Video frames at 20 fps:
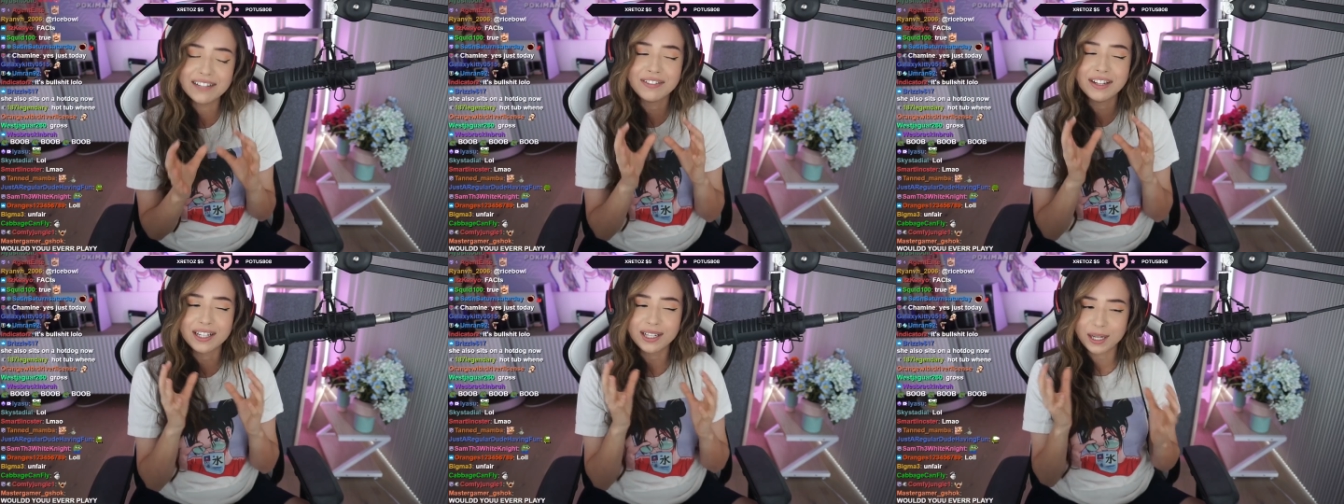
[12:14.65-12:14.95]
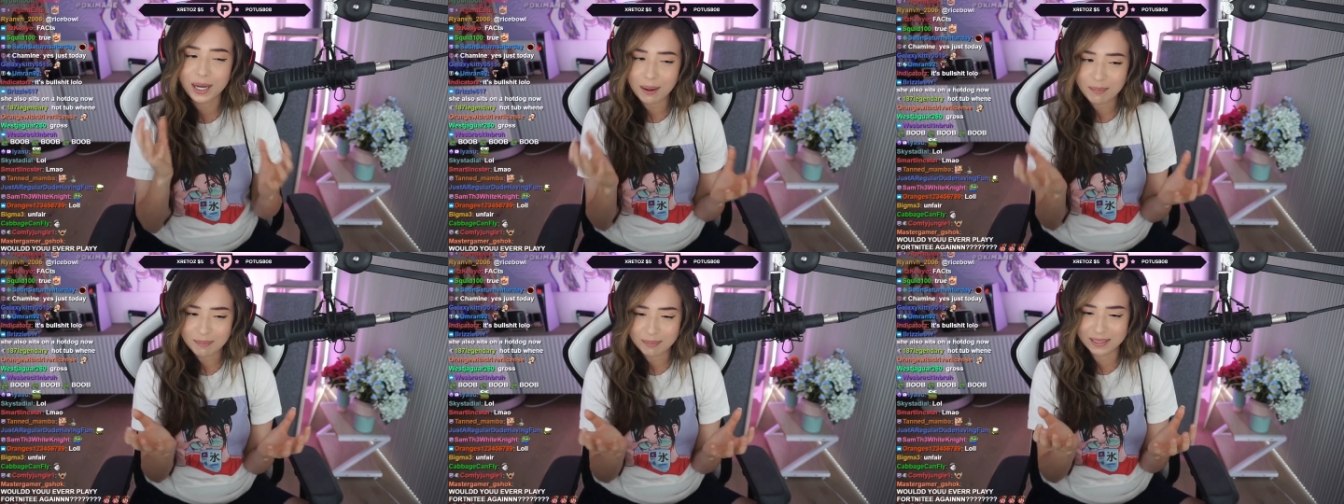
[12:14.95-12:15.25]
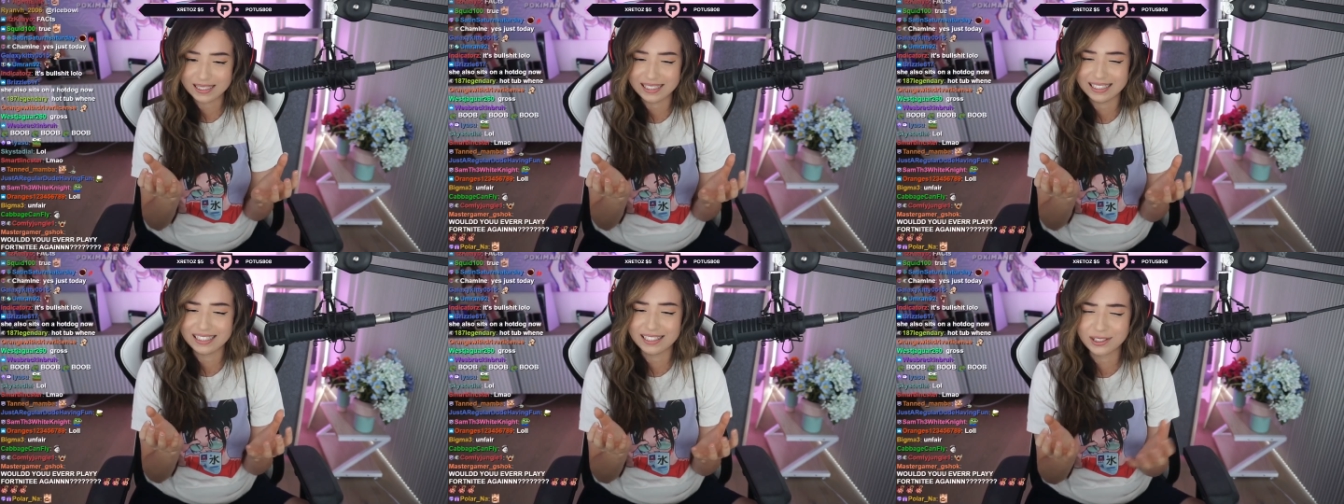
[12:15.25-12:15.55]
of
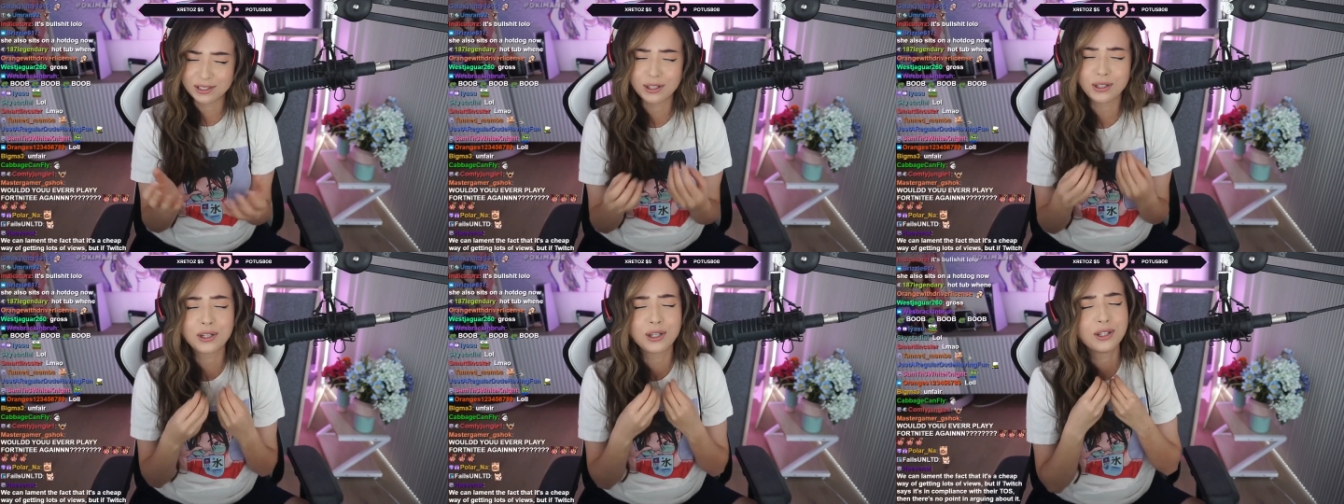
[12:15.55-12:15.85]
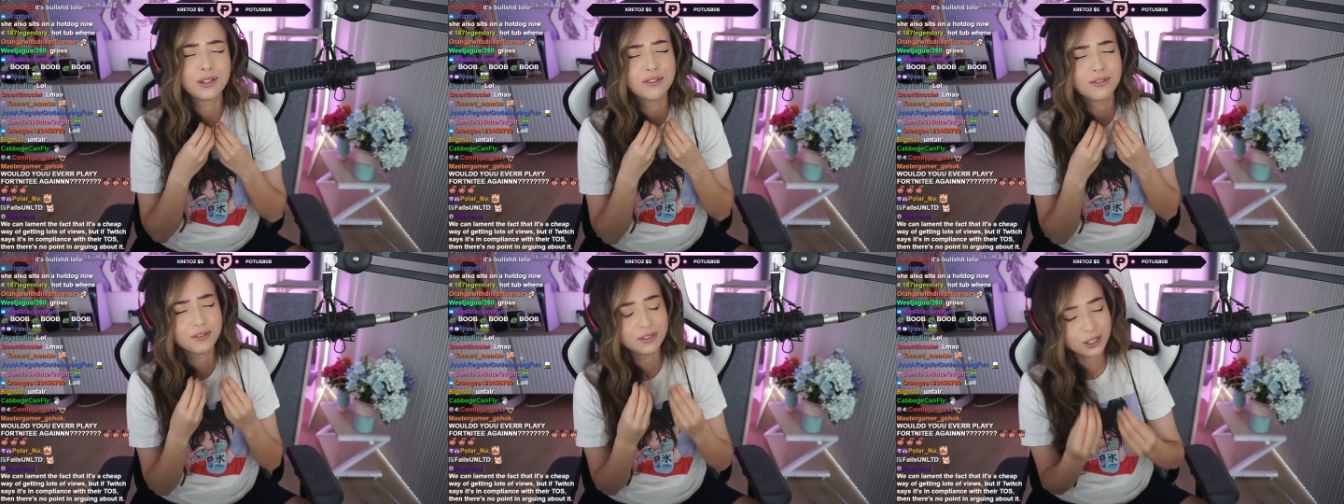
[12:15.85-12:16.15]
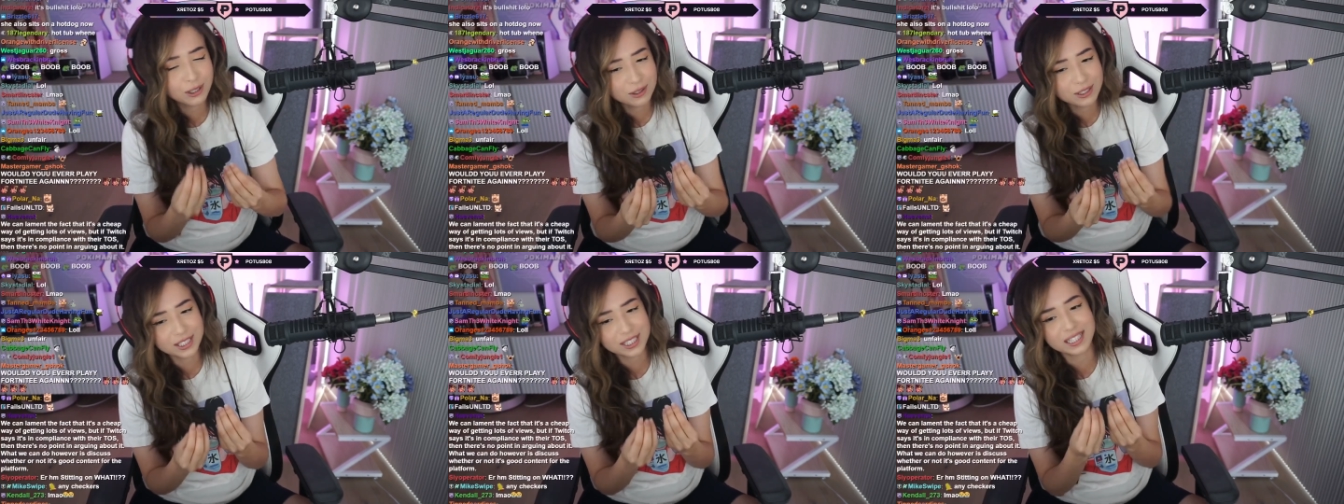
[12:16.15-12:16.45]
encompasses the
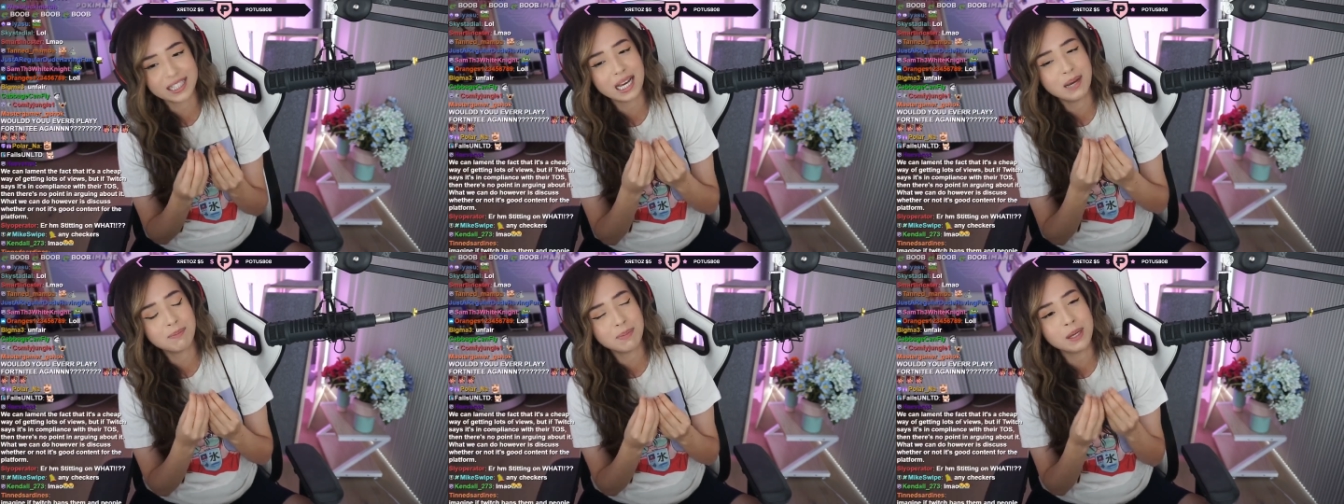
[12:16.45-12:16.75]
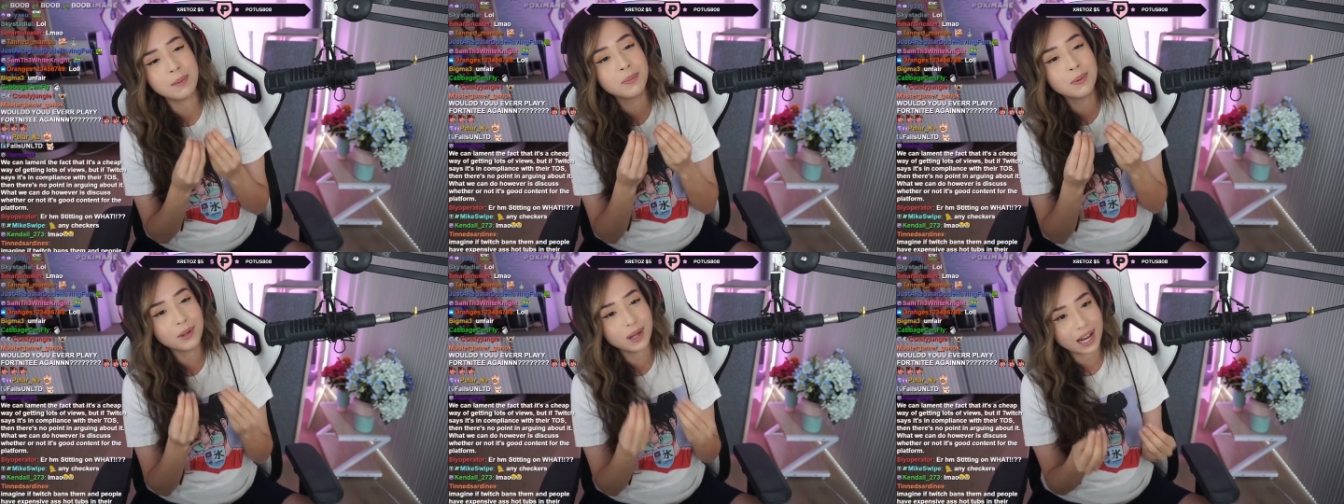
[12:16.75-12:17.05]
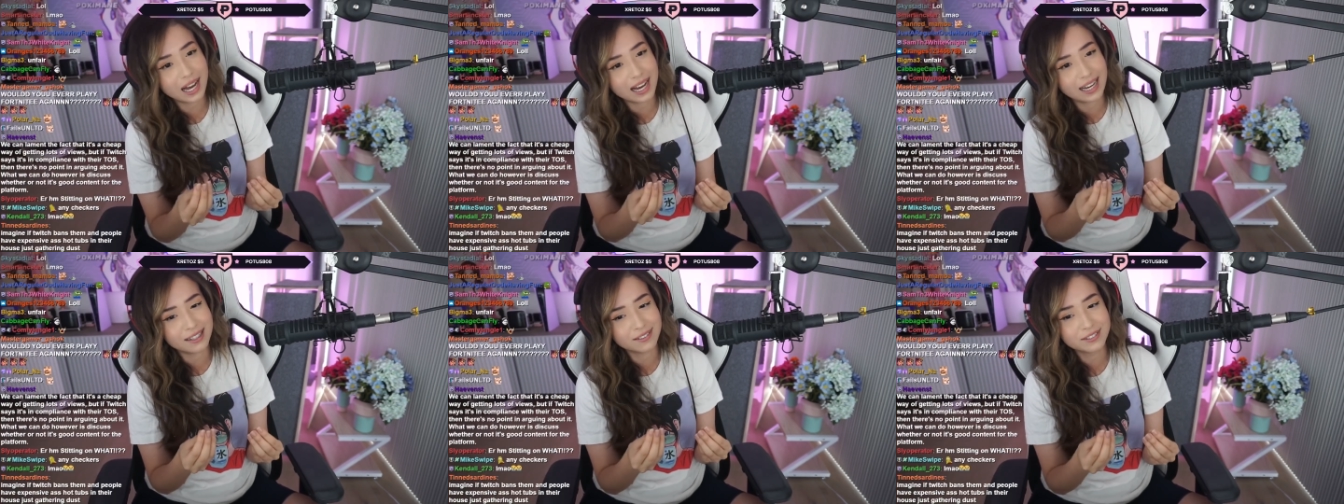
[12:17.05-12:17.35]
confusion that people
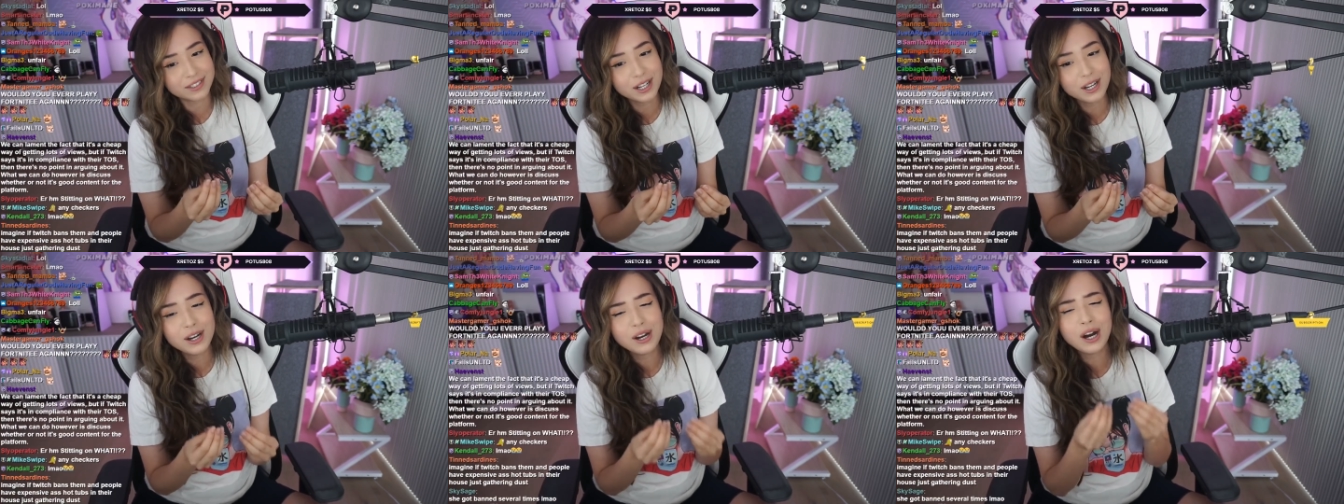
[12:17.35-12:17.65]
have